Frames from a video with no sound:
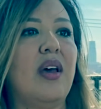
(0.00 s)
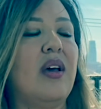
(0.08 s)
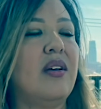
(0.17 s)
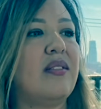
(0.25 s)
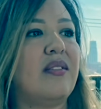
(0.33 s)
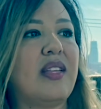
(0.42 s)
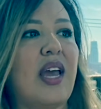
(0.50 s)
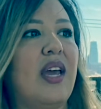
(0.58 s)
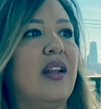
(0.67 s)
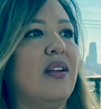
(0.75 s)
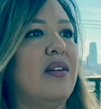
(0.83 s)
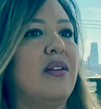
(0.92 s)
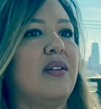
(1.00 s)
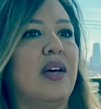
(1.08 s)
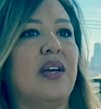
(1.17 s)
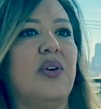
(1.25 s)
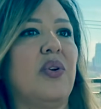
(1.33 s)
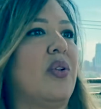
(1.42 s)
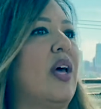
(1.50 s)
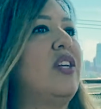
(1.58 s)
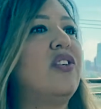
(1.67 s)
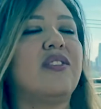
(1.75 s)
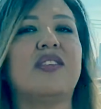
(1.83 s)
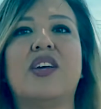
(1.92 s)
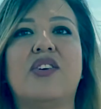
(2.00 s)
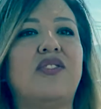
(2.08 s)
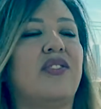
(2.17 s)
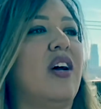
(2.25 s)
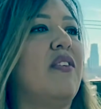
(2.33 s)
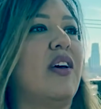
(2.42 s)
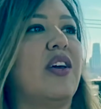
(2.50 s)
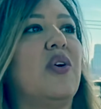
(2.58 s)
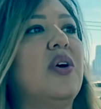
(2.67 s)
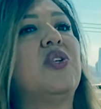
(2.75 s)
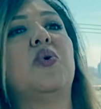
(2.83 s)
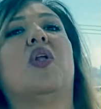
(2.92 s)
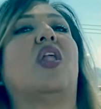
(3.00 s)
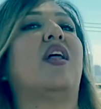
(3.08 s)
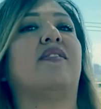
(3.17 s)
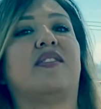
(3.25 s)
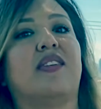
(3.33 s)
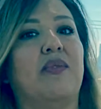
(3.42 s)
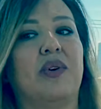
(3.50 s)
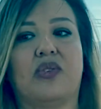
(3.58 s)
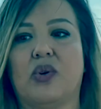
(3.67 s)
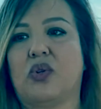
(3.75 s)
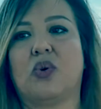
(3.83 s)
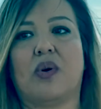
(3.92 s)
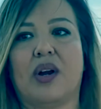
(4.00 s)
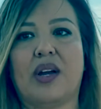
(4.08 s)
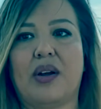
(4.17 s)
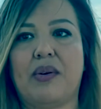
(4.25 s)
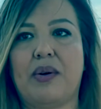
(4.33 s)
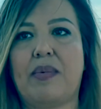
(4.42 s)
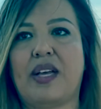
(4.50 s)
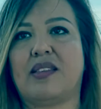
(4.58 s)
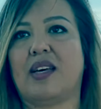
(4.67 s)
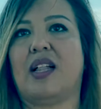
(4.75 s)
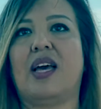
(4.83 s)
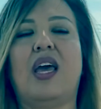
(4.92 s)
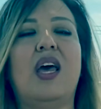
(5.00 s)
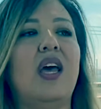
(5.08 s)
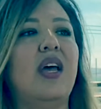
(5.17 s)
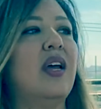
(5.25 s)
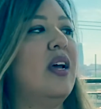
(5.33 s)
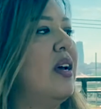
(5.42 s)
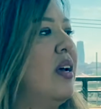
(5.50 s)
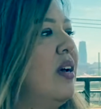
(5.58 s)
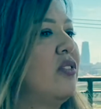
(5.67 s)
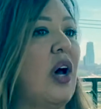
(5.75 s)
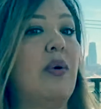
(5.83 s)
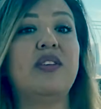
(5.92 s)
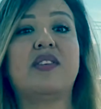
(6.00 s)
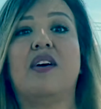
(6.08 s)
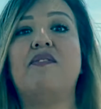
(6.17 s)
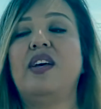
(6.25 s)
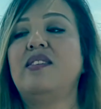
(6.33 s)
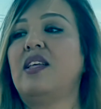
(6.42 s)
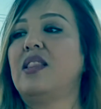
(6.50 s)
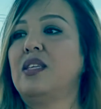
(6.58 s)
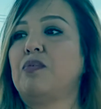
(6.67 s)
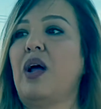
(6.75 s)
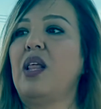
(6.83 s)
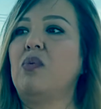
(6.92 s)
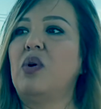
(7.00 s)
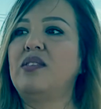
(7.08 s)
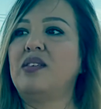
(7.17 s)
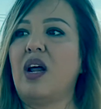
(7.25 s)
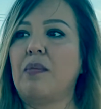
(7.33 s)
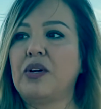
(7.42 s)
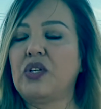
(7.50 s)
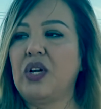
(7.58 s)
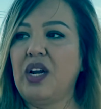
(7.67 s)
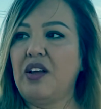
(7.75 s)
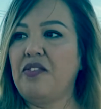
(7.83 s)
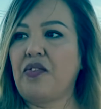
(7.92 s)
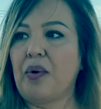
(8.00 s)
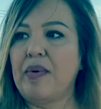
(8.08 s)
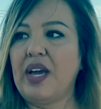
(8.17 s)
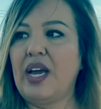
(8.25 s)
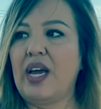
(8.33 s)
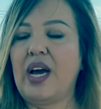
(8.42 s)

state, like, legislator stuff. Like, you could do a lot of stuff with social work, basically. So I was convinced that this probably was an opportunity for me